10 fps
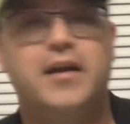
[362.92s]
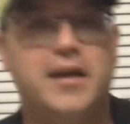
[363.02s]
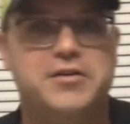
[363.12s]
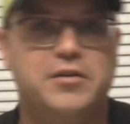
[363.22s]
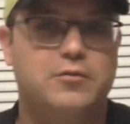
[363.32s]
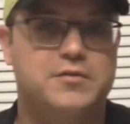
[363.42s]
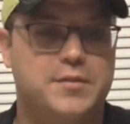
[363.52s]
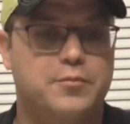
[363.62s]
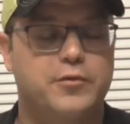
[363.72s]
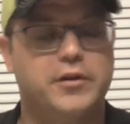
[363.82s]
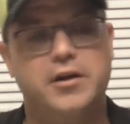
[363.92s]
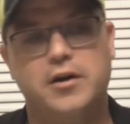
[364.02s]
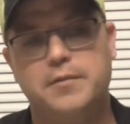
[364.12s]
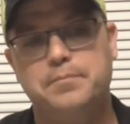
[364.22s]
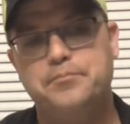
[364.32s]
it actually holds up really
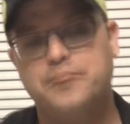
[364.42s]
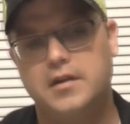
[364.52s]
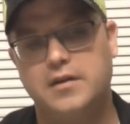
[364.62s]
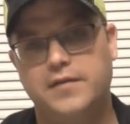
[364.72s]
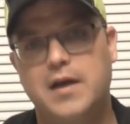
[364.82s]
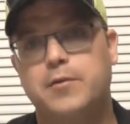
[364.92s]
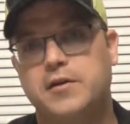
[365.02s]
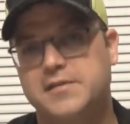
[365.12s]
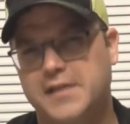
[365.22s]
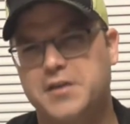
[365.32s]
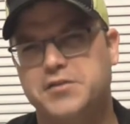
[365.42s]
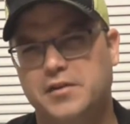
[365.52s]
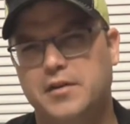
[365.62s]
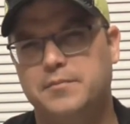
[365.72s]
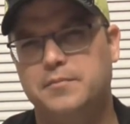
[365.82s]
good. The fabric is
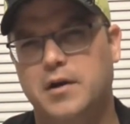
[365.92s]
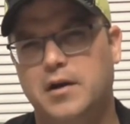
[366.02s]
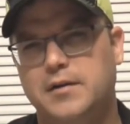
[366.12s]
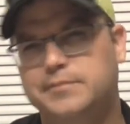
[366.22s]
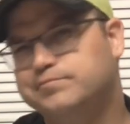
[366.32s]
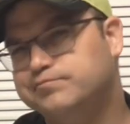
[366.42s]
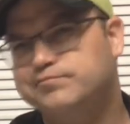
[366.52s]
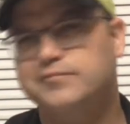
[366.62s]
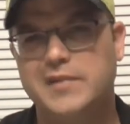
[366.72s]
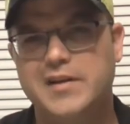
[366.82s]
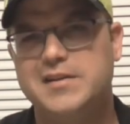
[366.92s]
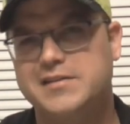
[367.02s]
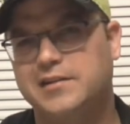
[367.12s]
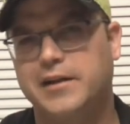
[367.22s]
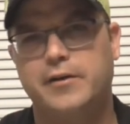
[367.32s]
actually,
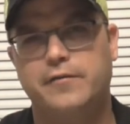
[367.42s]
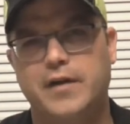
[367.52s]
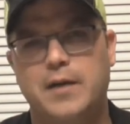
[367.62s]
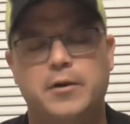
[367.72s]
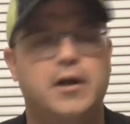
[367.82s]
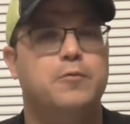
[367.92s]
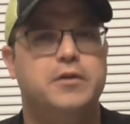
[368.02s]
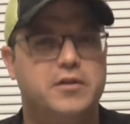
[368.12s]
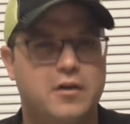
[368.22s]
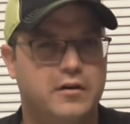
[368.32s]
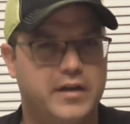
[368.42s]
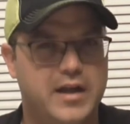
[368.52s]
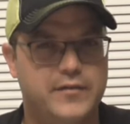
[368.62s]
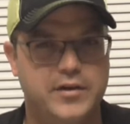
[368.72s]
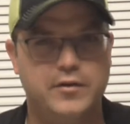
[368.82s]
it's a lighter fabric. I wouldn't call it
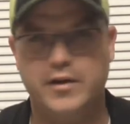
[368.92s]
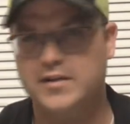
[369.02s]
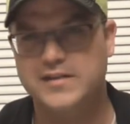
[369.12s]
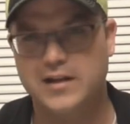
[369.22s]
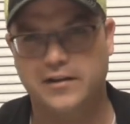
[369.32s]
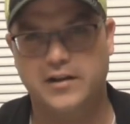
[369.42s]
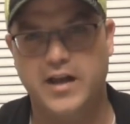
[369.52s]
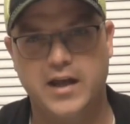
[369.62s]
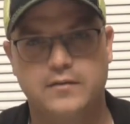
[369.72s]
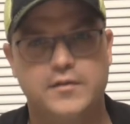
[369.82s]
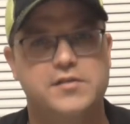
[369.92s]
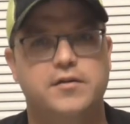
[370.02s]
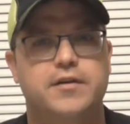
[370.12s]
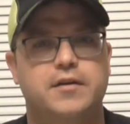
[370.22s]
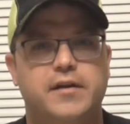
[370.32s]
heavy duty. It's not like a canvas
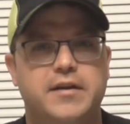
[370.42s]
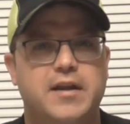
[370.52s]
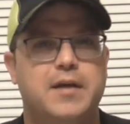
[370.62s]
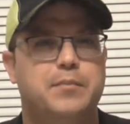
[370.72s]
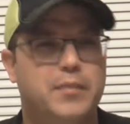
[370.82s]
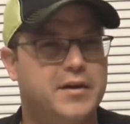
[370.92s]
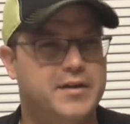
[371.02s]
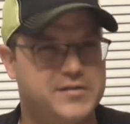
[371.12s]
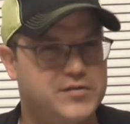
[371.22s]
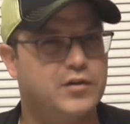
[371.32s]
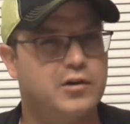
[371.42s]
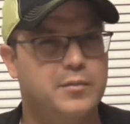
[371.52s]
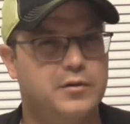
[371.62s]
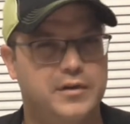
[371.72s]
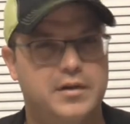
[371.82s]
or anything like that, but it's
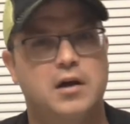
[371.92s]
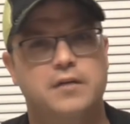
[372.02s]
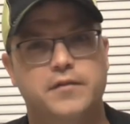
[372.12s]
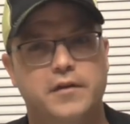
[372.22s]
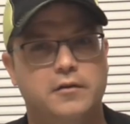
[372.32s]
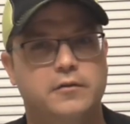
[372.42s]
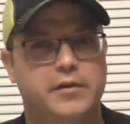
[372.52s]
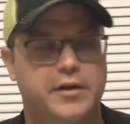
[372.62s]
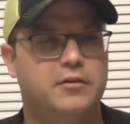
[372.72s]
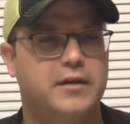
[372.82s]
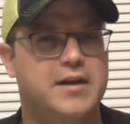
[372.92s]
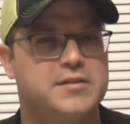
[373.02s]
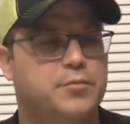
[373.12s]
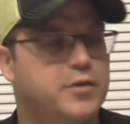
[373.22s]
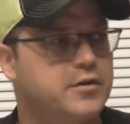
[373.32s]
durable enough. It'll
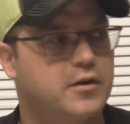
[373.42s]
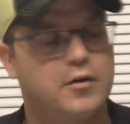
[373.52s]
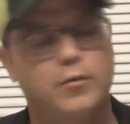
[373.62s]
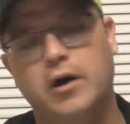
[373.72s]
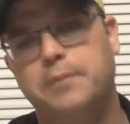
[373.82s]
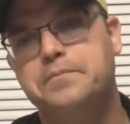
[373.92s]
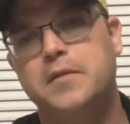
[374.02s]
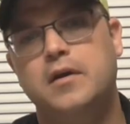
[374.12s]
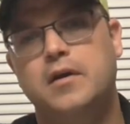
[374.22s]
last pretty darn well.